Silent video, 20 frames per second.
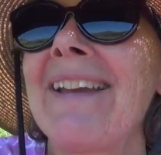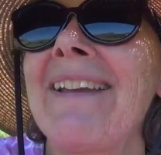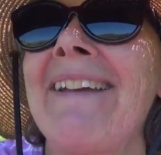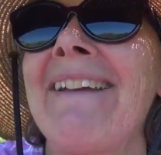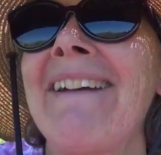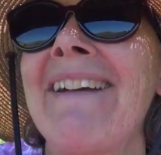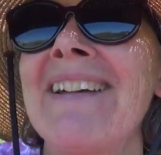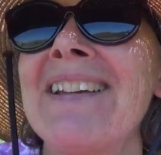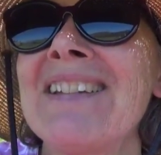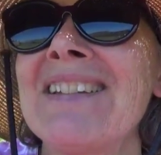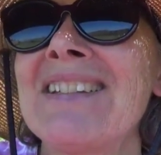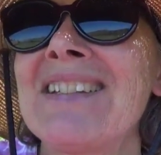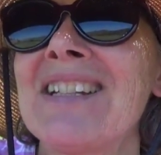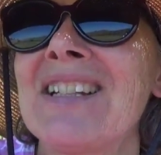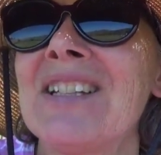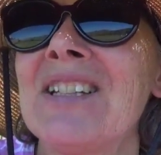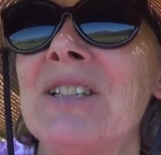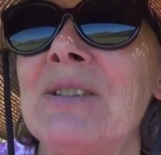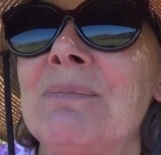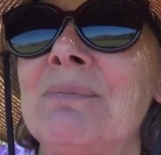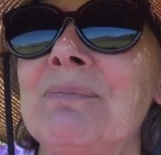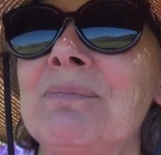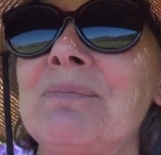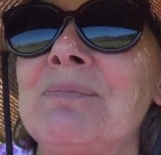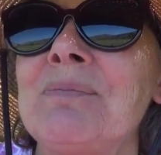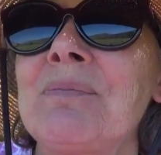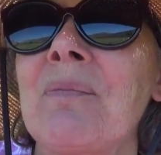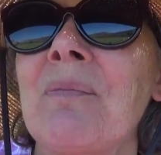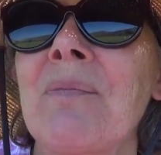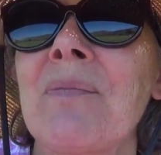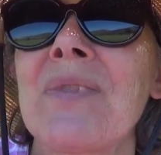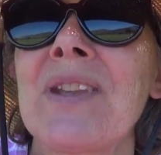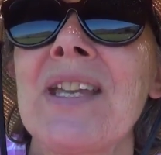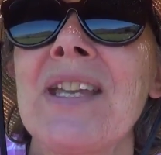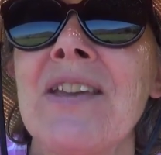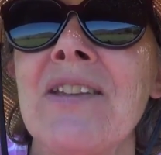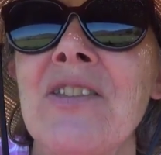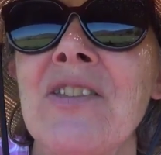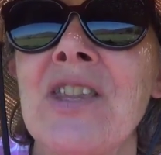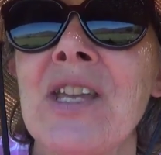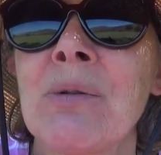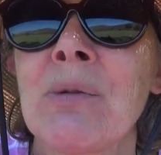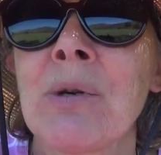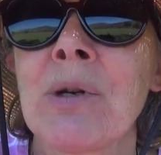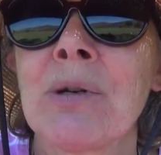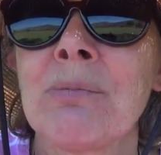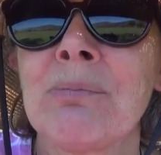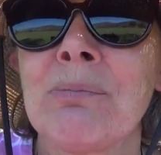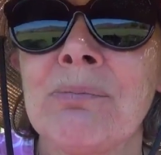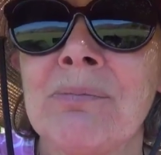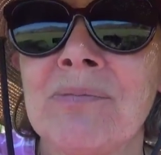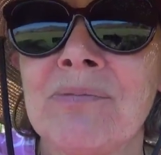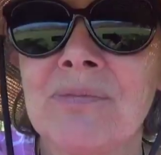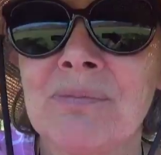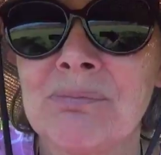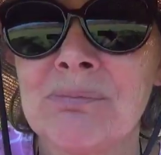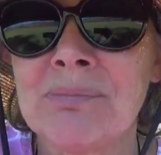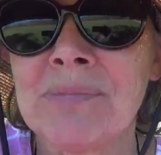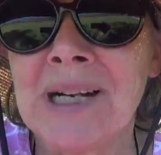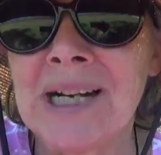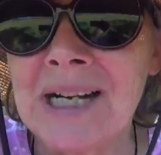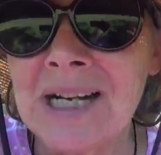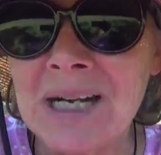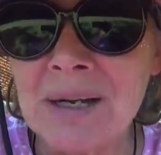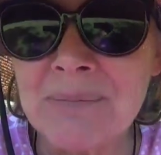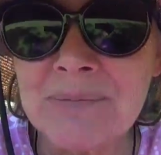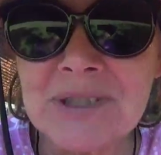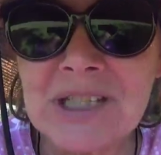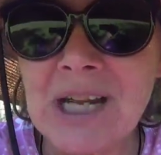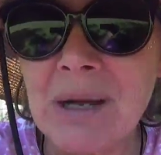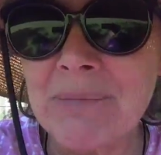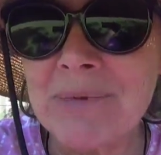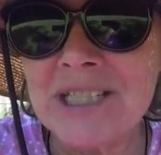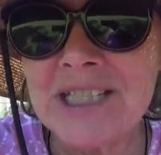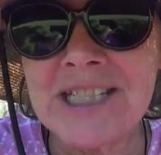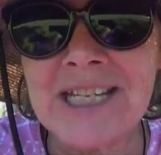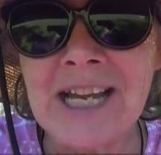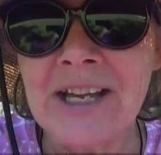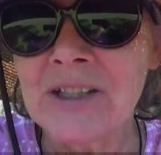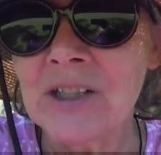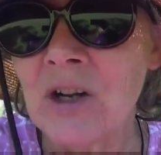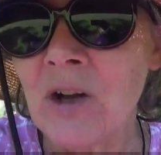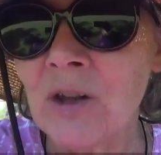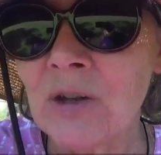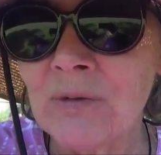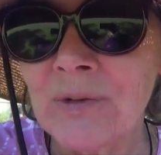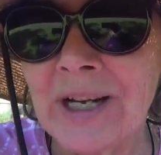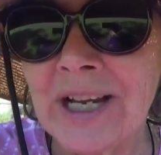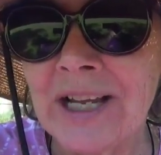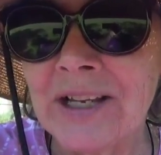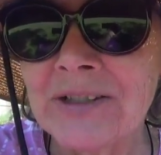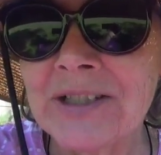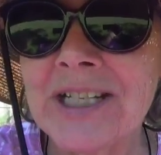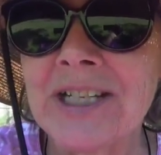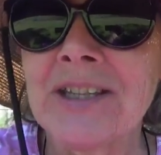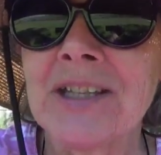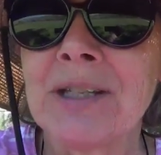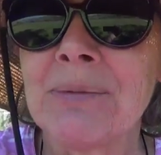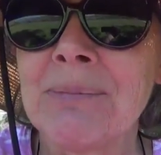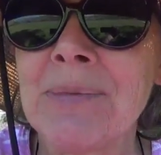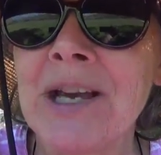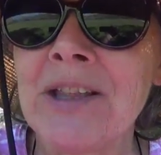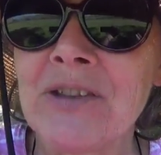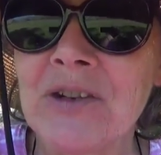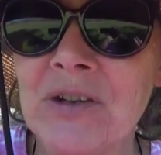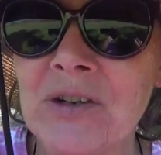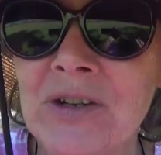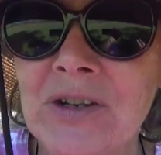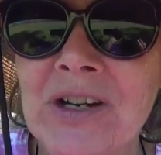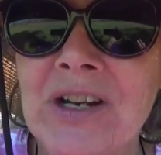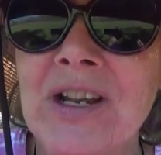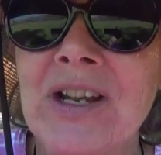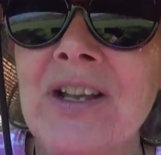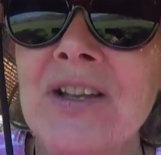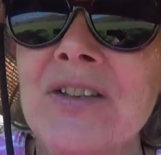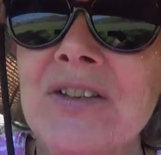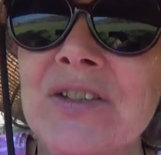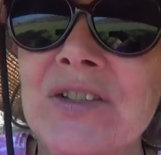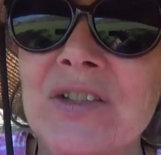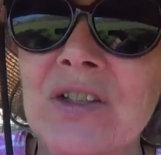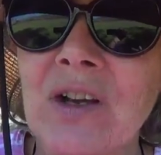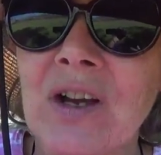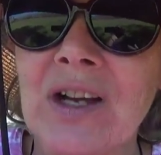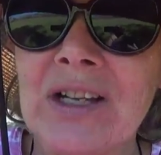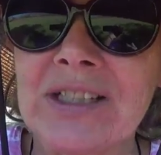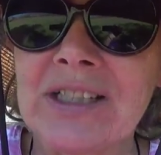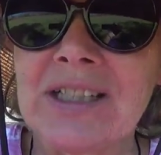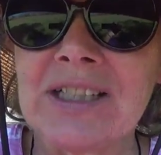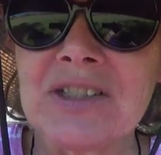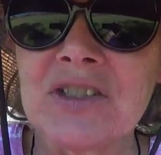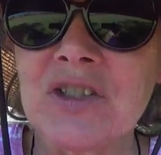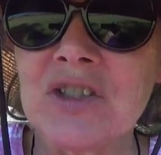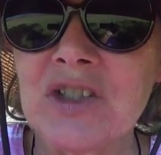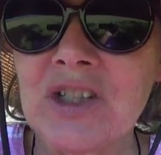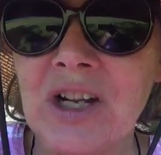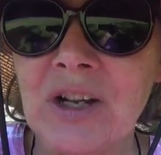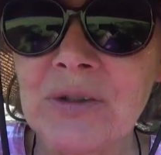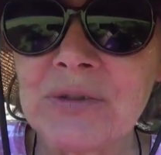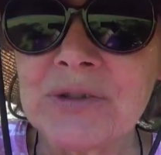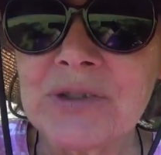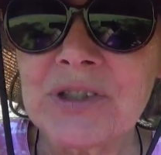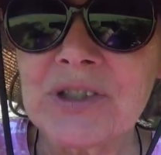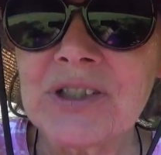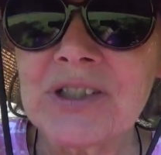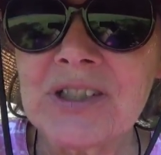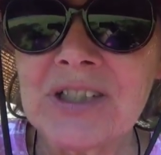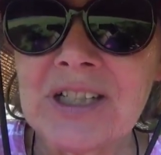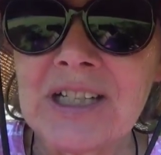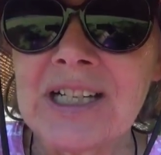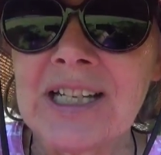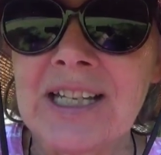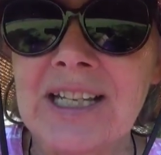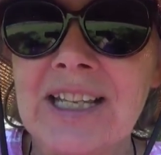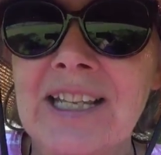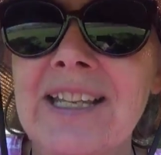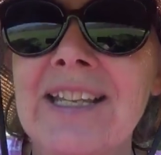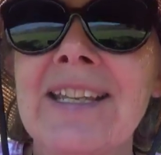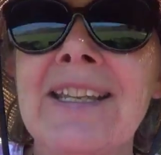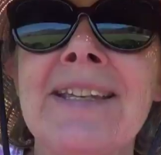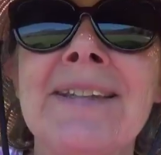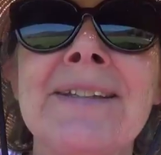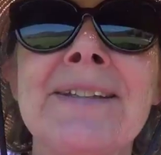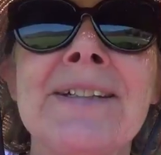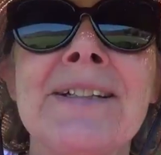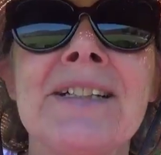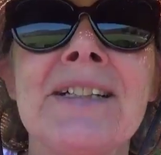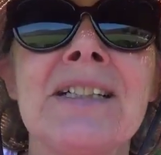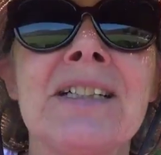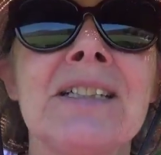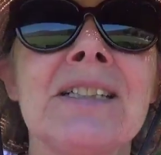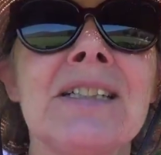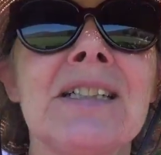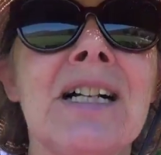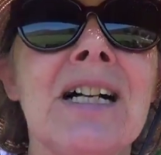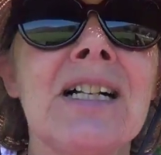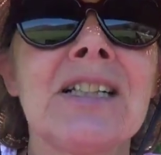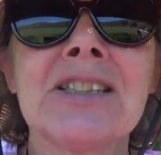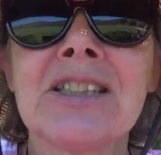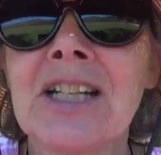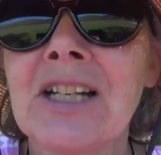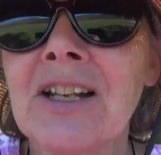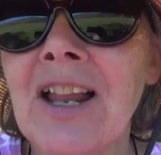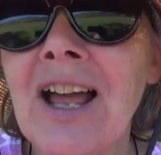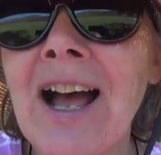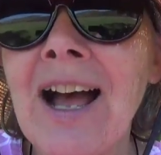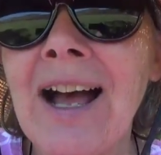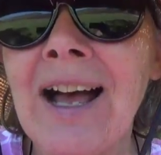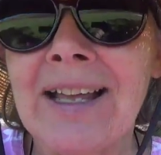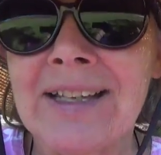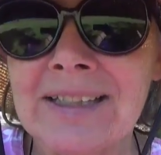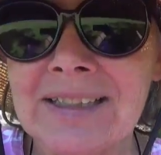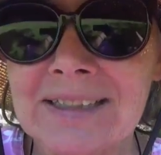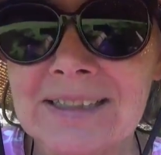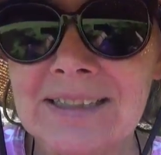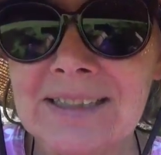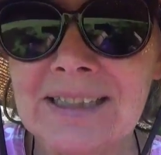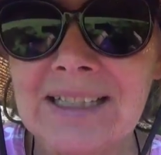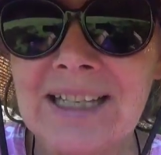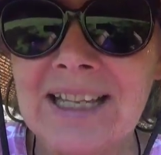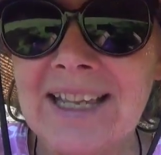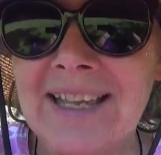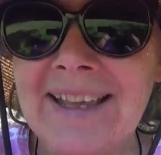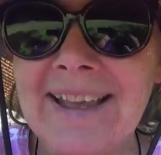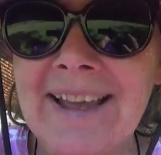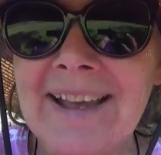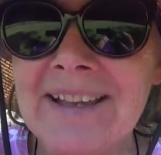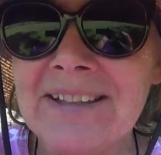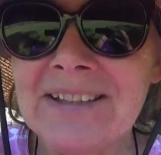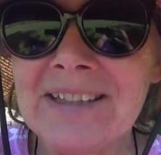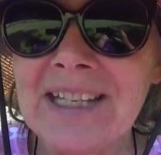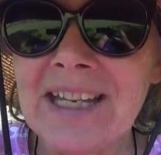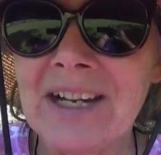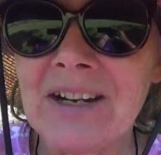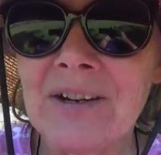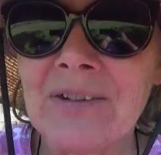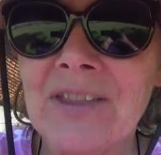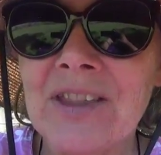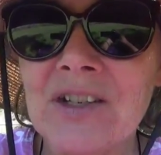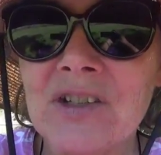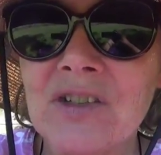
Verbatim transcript: And there were bombs coming down all around, and the mother sought shelter in a little hut, and there